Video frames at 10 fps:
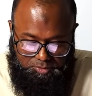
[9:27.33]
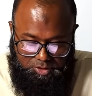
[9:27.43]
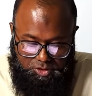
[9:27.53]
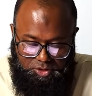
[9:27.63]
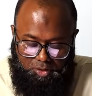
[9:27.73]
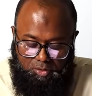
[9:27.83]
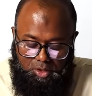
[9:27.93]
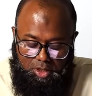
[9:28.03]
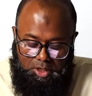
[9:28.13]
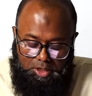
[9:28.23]

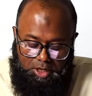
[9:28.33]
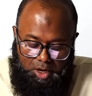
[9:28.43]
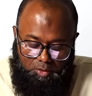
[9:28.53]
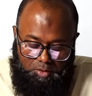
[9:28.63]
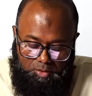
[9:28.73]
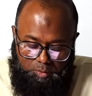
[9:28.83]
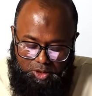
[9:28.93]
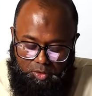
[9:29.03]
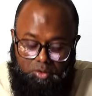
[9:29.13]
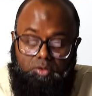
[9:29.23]
So now we
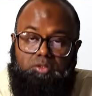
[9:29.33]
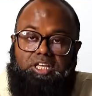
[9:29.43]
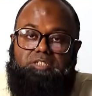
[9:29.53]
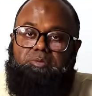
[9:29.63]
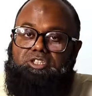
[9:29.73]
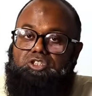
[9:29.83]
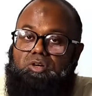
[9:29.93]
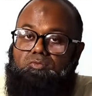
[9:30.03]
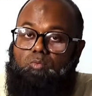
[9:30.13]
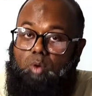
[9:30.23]
know the expression
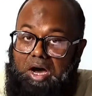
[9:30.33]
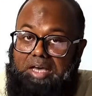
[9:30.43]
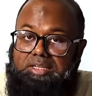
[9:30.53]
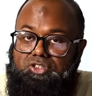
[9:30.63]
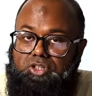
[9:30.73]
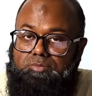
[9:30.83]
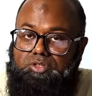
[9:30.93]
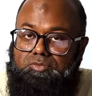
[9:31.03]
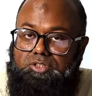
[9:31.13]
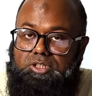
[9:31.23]
of y in terms
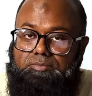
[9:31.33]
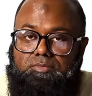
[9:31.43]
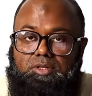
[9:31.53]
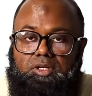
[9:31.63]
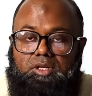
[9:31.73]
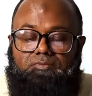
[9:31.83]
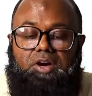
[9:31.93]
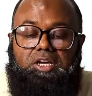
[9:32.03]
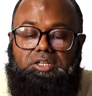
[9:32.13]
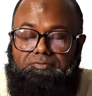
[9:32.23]
of t. If
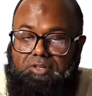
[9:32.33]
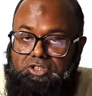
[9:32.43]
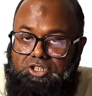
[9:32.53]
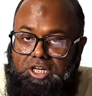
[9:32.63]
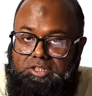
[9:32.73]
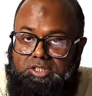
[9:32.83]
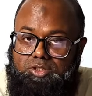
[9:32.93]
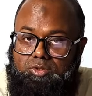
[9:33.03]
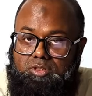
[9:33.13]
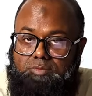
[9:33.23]
I differentiate this
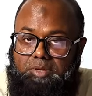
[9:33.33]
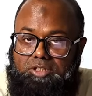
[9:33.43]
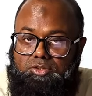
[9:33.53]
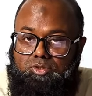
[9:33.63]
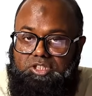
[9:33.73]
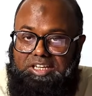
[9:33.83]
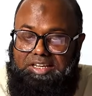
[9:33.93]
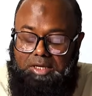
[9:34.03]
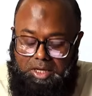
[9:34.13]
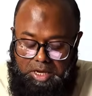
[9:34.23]
with respect to
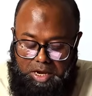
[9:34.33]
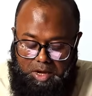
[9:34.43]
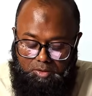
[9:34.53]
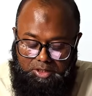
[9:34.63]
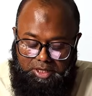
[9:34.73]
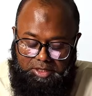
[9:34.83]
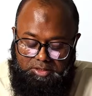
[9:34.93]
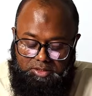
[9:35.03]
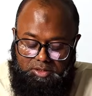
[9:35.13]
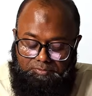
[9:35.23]
t, I will
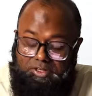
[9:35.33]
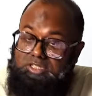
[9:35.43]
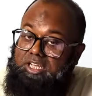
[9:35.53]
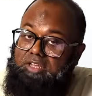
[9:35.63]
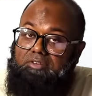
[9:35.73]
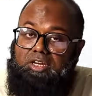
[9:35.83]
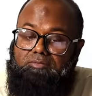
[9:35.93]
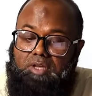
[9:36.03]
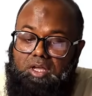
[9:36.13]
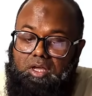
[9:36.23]
get the first derivative.
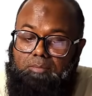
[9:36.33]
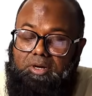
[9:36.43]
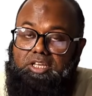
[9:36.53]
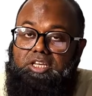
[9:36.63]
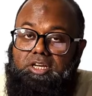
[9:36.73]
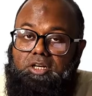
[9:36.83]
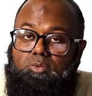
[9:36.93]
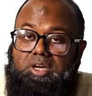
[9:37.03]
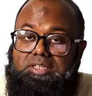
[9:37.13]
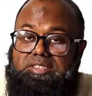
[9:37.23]
But here you
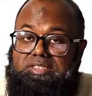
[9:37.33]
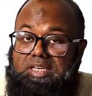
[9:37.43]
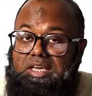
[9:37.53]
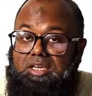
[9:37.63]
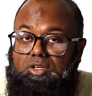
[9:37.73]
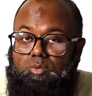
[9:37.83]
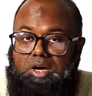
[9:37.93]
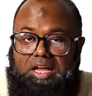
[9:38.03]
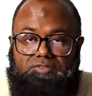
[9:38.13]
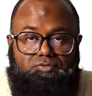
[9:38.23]
can see, you
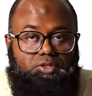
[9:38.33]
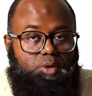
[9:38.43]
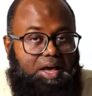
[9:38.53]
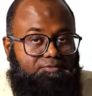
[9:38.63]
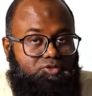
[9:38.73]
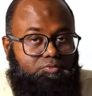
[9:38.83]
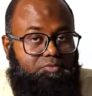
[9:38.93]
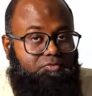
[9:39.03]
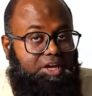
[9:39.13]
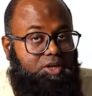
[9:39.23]
have to be
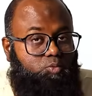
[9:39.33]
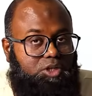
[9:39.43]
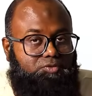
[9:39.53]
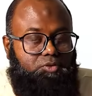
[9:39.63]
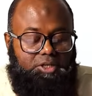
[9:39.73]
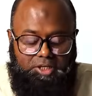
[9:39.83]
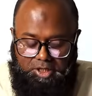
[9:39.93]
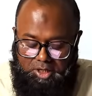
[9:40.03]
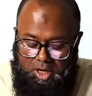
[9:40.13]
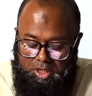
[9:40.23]
very watchful
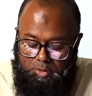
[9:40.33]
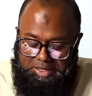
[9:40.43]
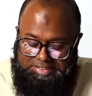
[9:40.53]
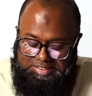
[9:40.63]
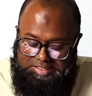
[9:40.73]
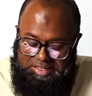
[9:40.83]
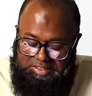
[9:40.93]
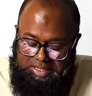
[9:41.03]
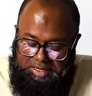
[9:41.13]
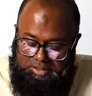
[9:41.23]
here. You can see
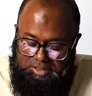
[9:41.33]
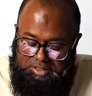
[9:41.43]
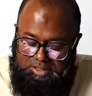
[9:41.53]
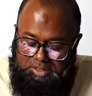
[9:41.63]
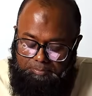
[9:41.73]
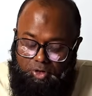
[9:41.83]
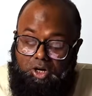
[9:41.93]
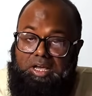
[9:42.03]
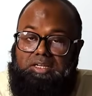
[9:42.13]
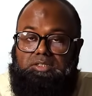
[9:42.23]
that this is a
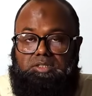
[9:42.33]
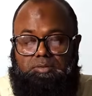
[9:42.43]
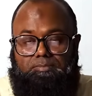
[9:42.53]
product.